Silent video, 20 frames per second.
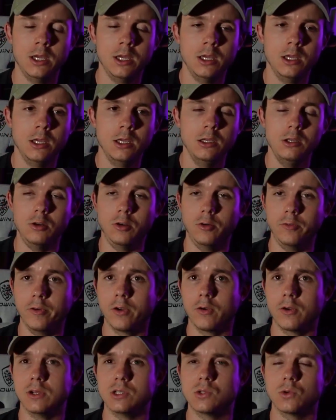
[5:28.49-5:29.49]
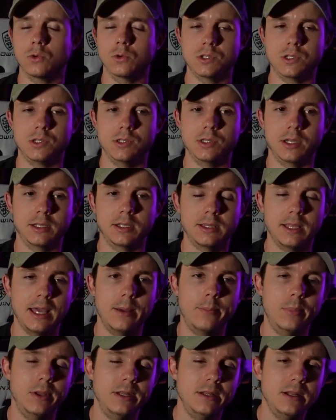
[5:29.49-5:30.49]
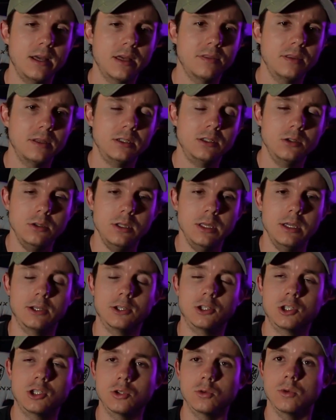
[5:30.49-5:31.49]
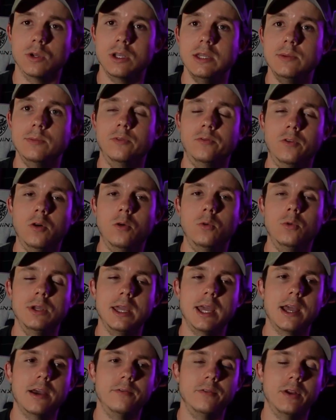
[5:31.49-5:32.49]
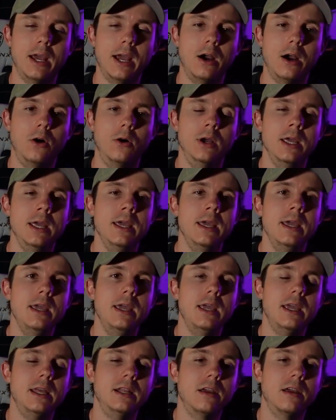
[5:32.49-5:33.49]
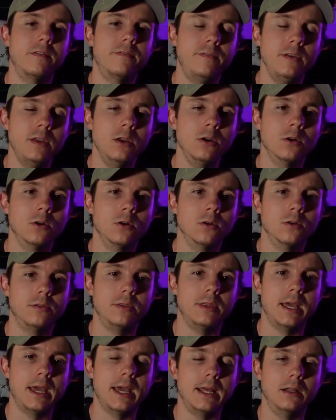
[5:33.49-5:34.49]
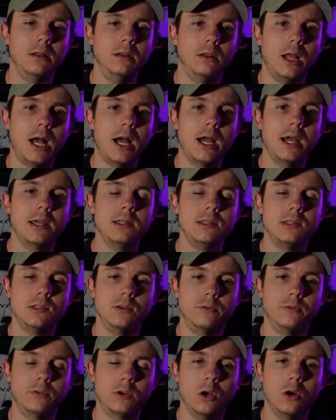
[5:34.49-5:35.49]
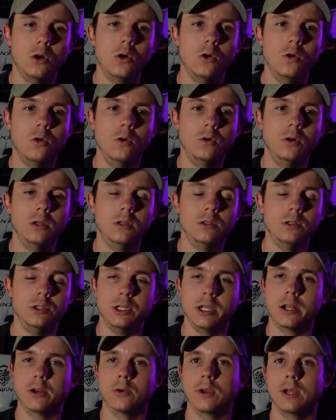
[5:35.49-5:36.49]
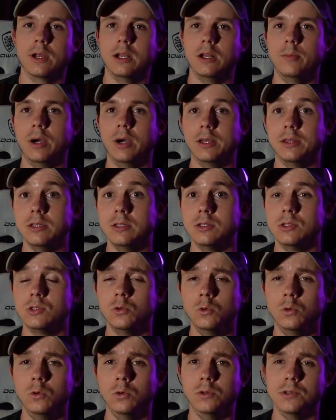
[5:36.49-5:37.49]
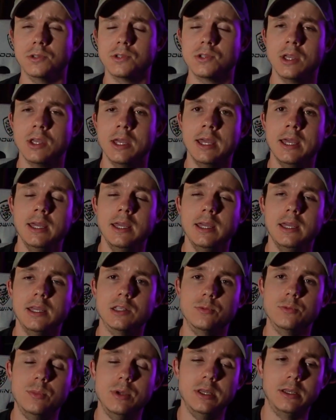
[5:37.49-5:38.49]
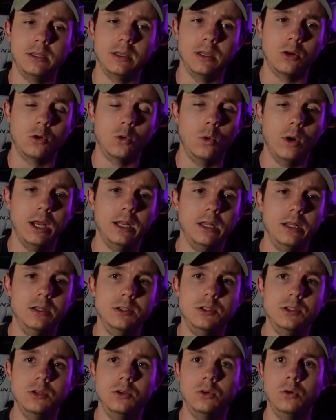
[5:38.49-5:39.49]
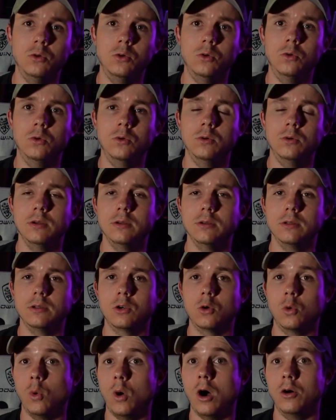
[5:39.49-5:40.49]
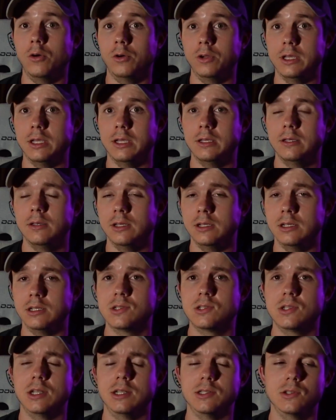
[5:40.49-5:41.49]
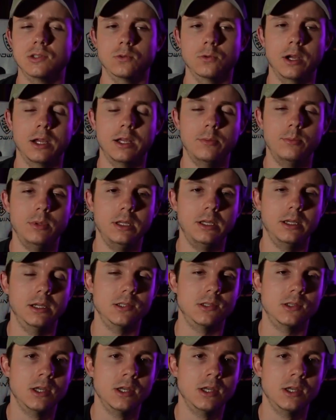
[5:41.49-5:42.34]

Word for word: you know various sources like that but nothing to the extreme of what we have now and i fear that lines of code generated by these tools is being equated to quality in a sense right because